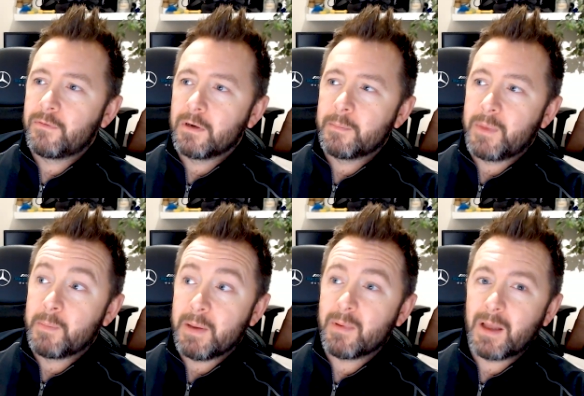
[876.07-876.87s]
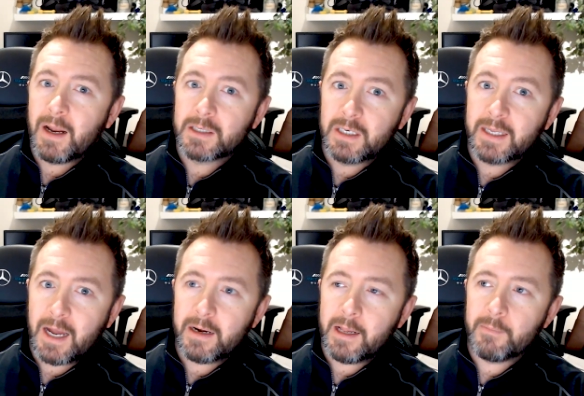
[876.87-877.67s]
the people that actually
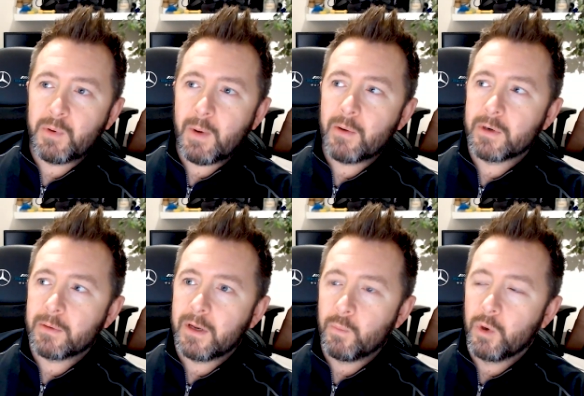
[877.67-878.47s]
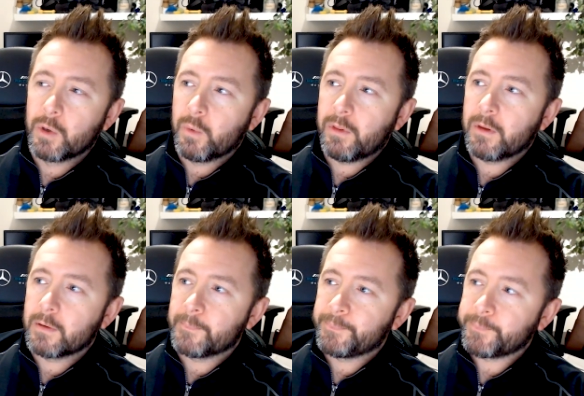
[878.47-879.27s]
can help you out and work with
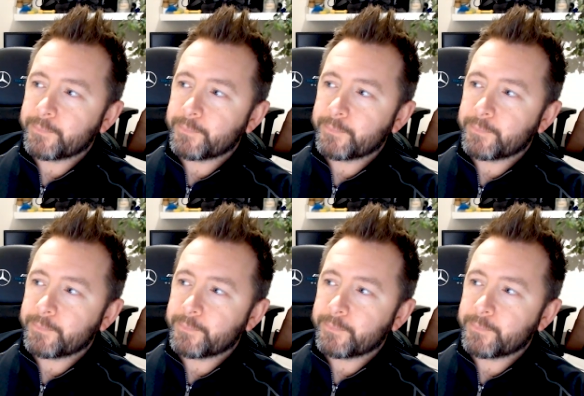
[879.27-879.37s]
you.